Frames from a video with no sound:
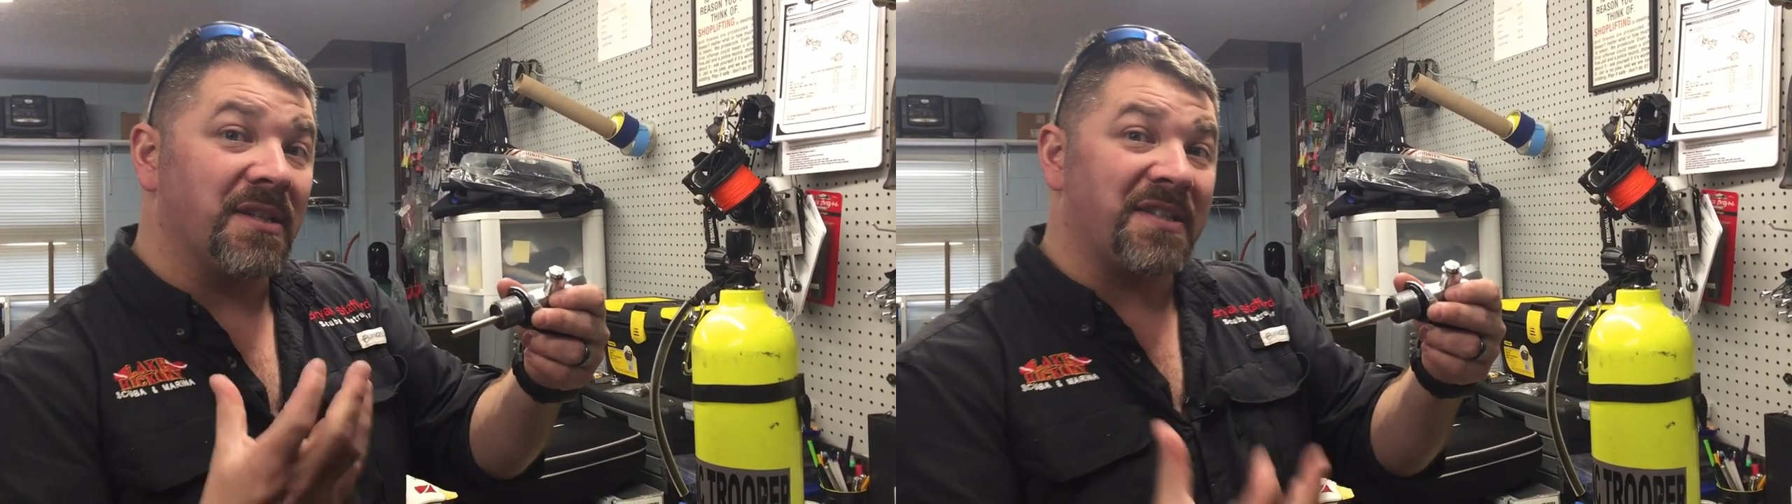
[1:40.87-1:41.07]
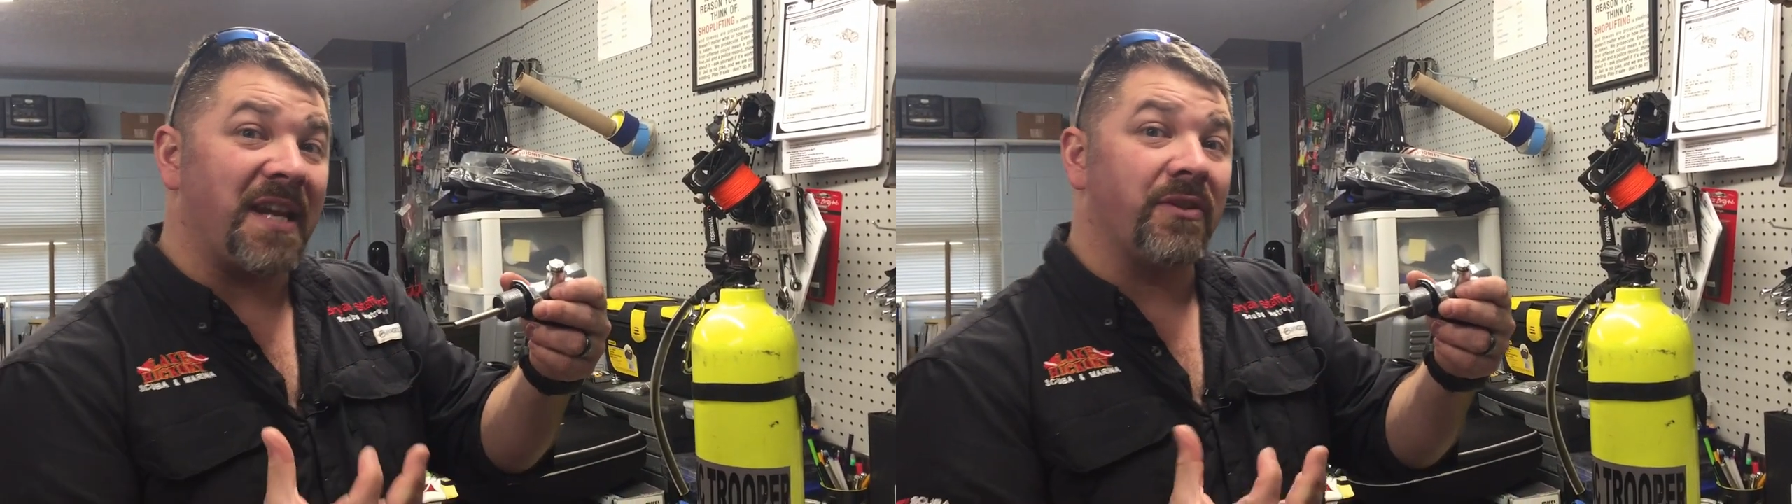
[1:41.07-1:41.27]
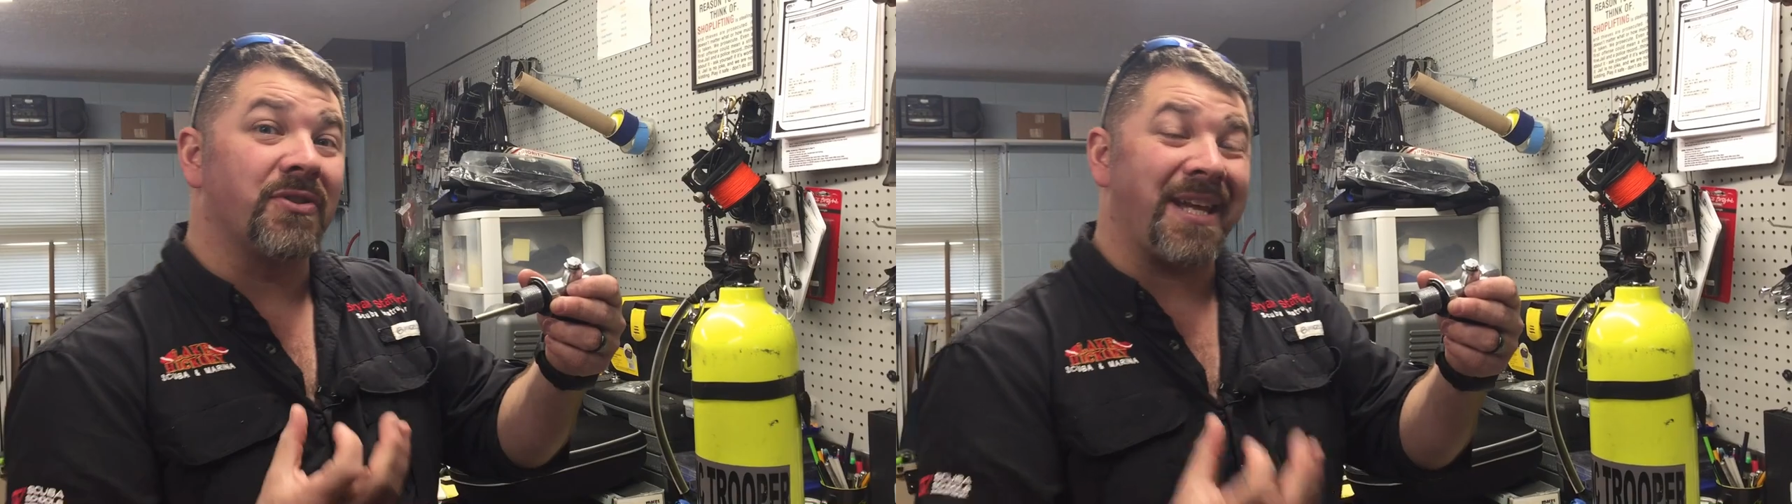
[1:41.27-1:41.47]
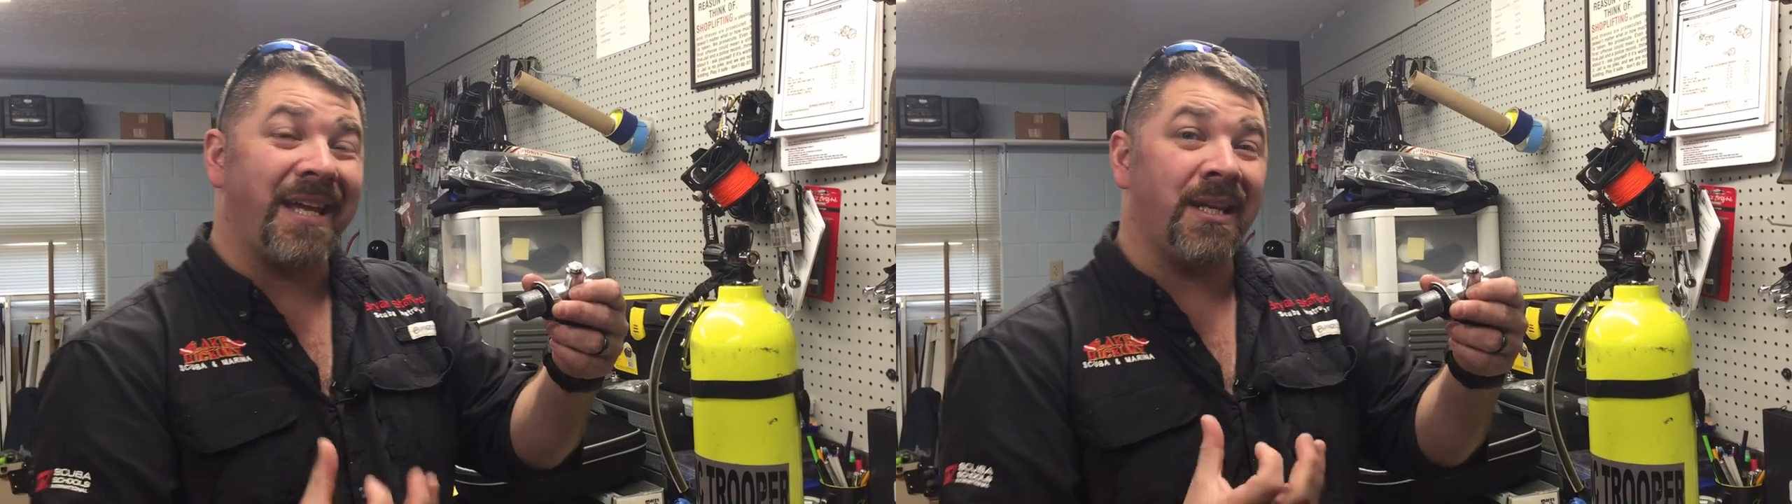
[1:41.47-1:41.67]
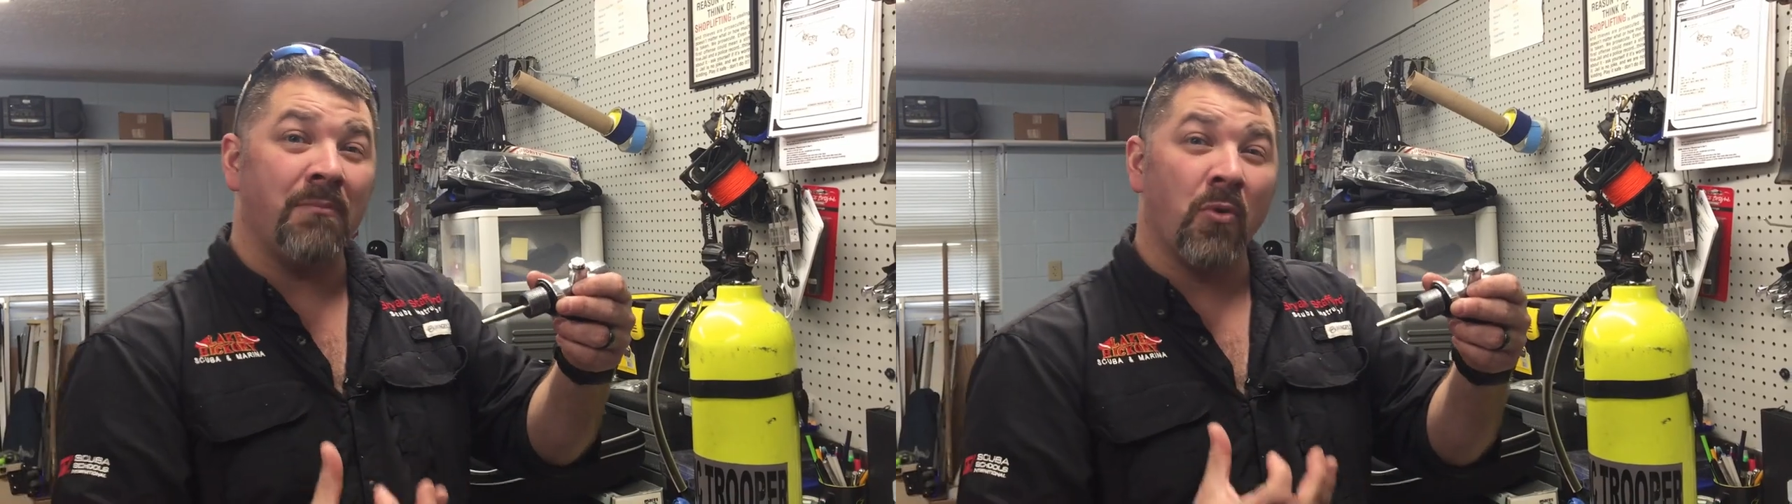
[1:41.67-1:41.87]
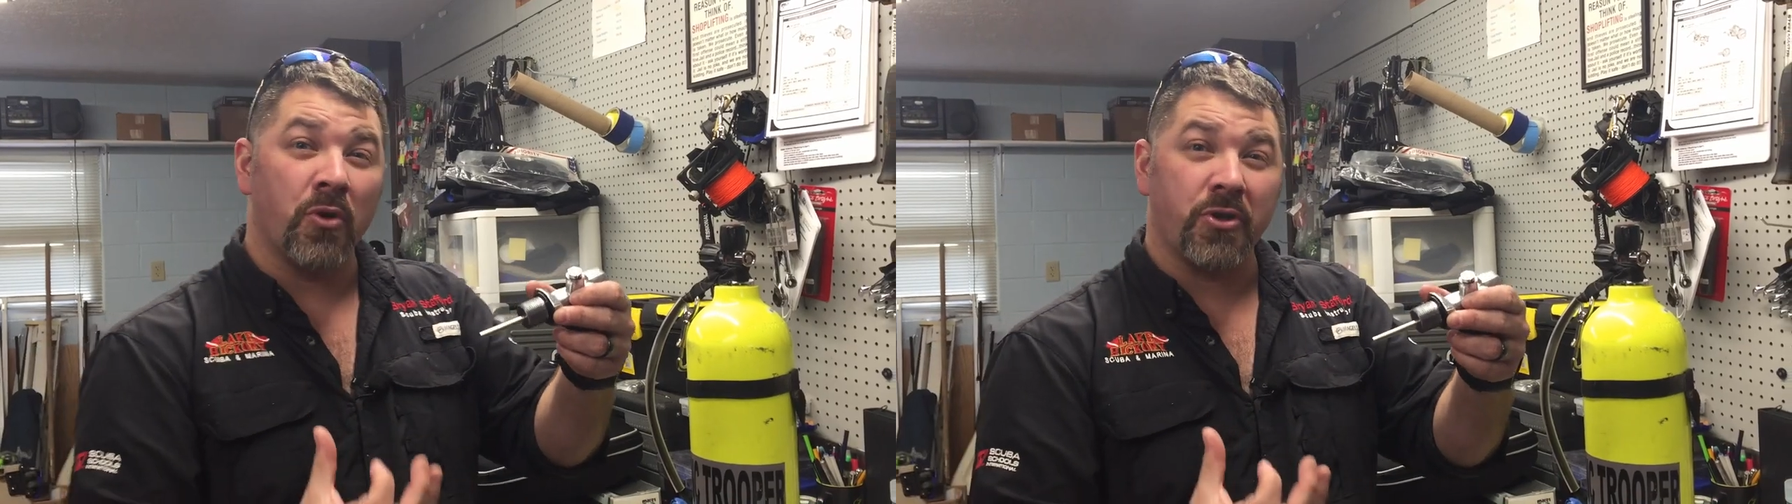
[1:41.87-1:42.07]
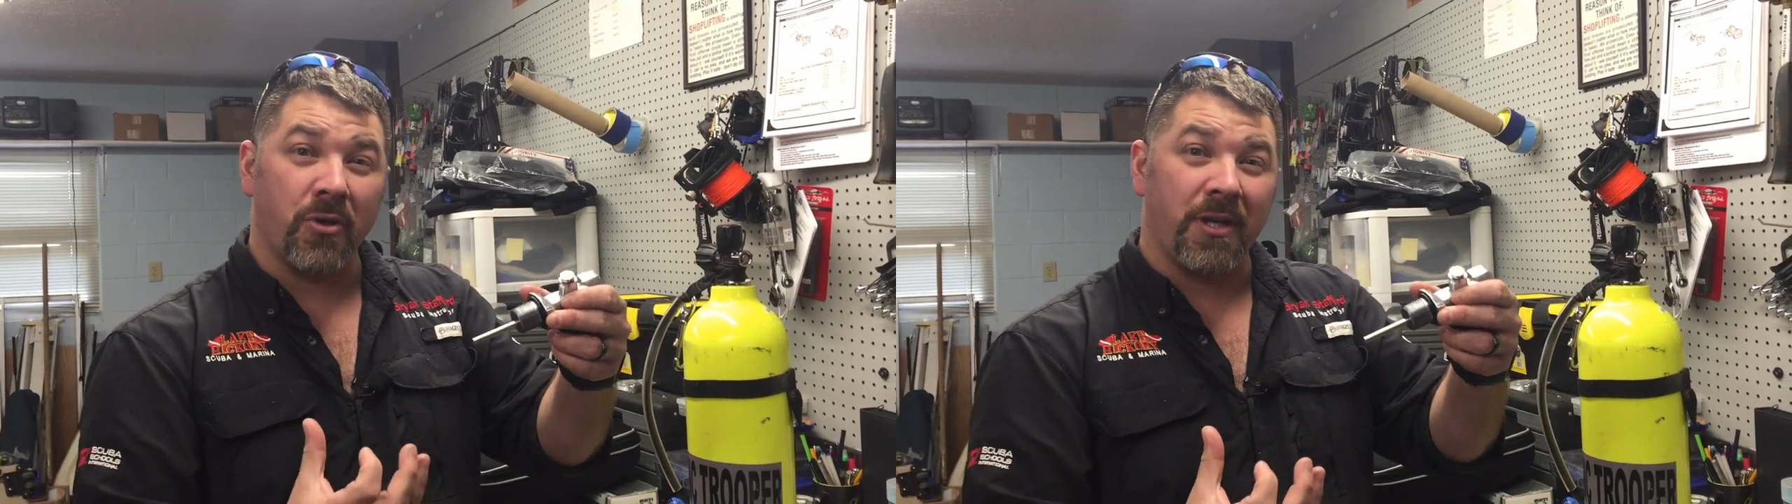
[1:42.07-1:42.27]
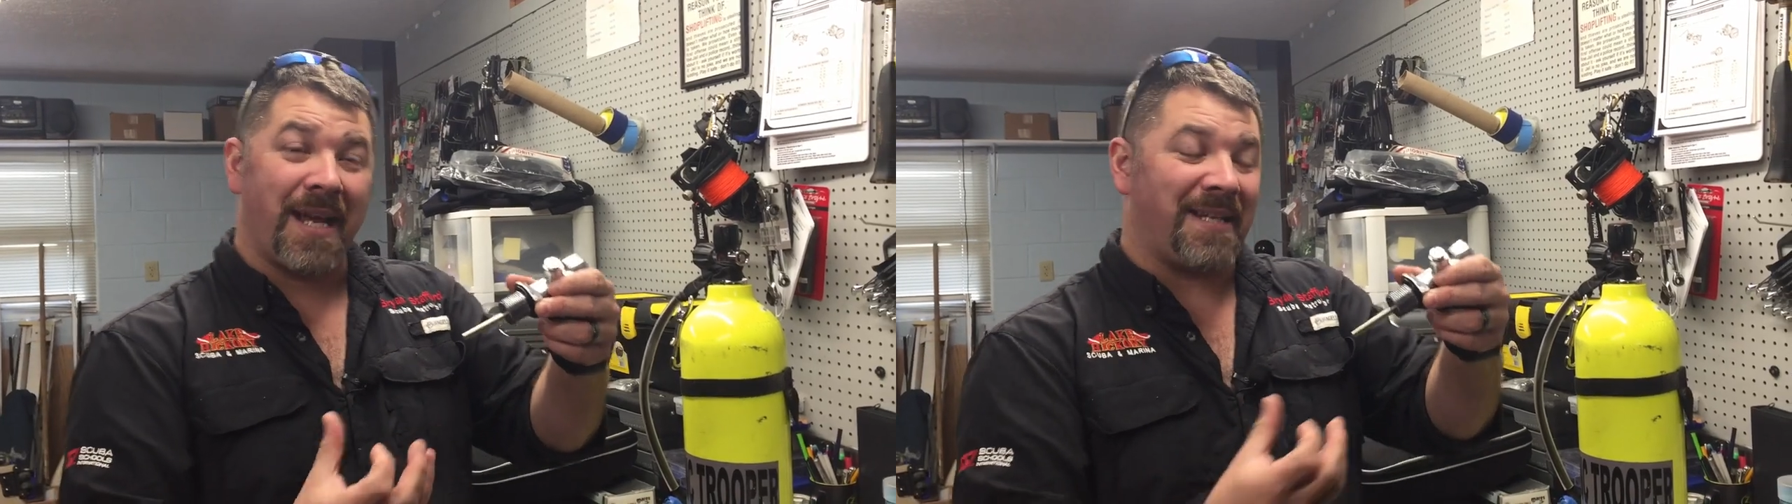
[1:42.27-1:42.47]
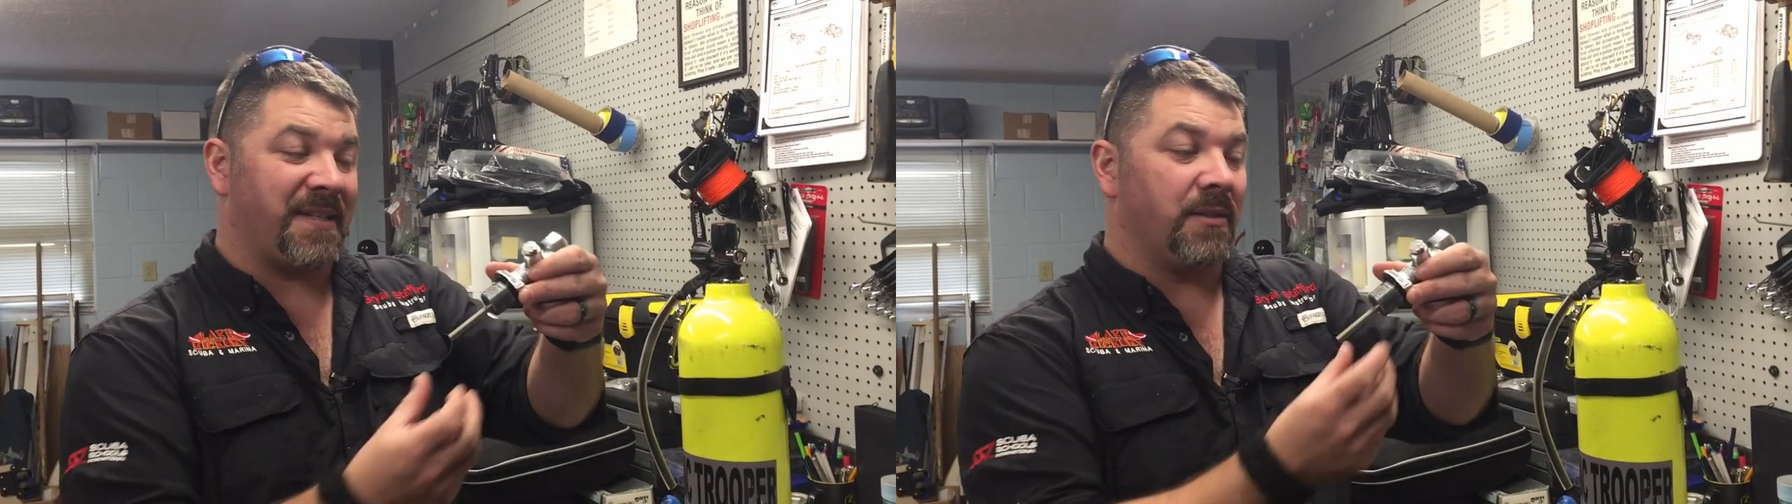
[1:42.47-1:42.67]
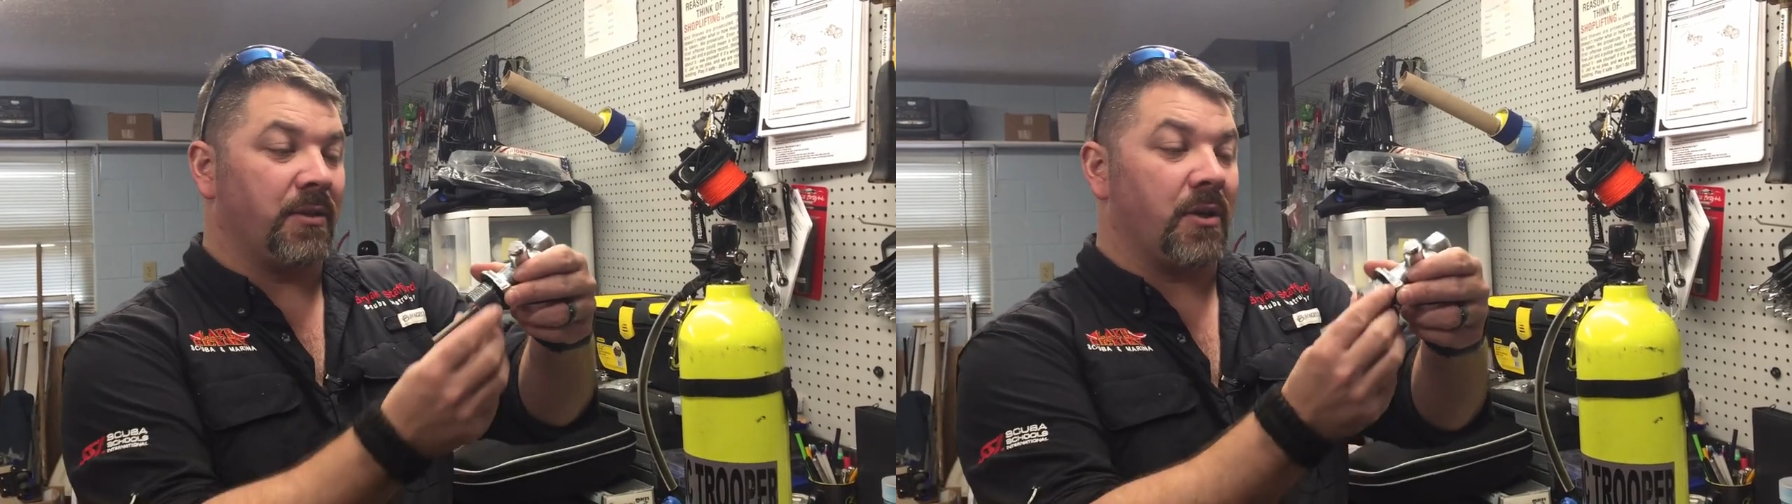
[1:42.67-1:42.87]
let's say there's any moisture in that
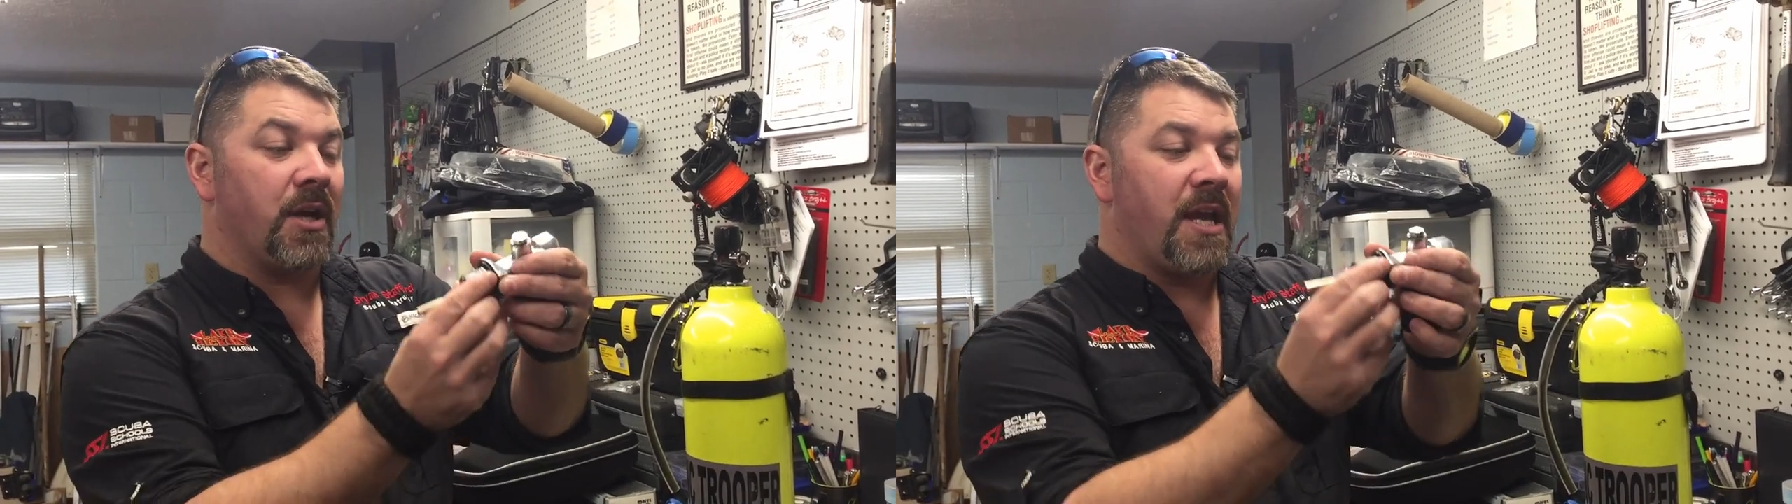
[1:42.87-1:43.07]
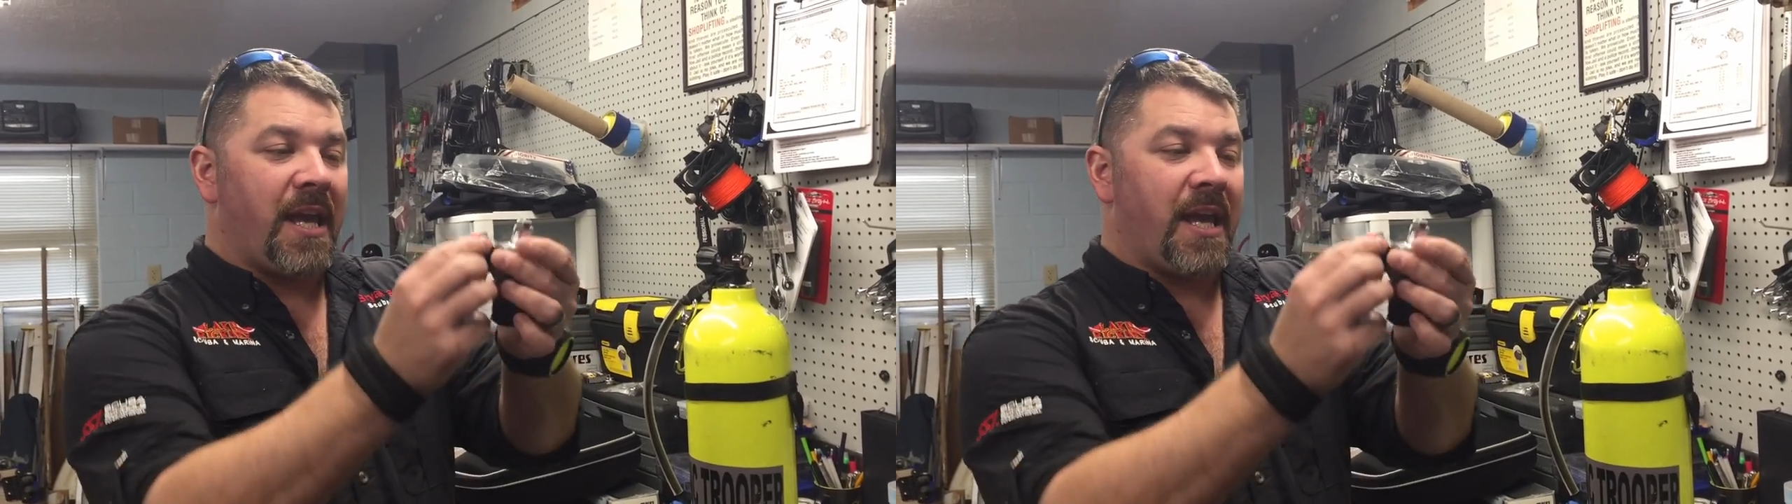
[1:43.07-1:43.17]
cylinder.